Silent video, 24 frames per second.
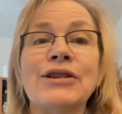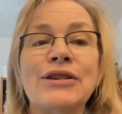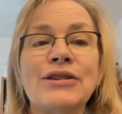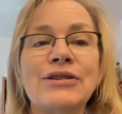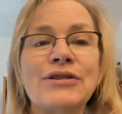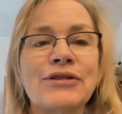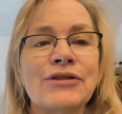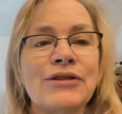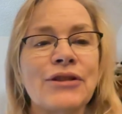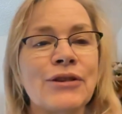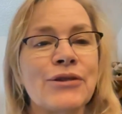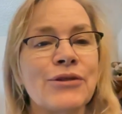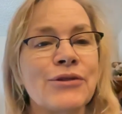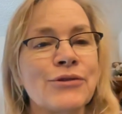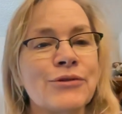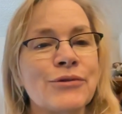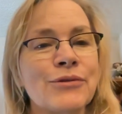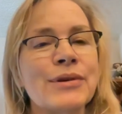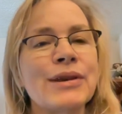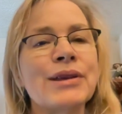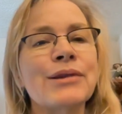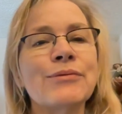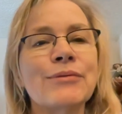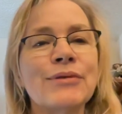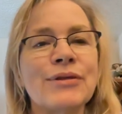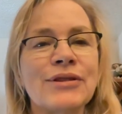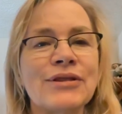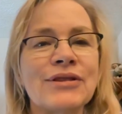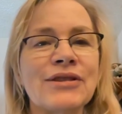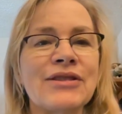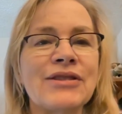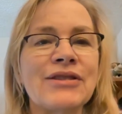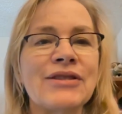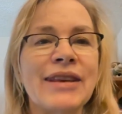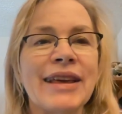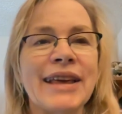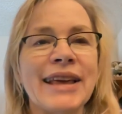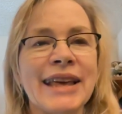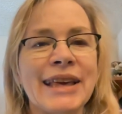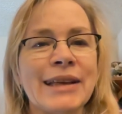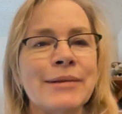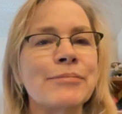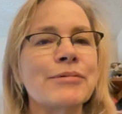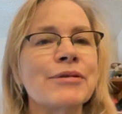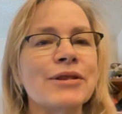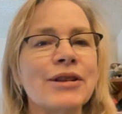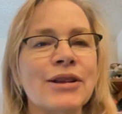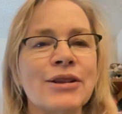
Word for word: So he was able,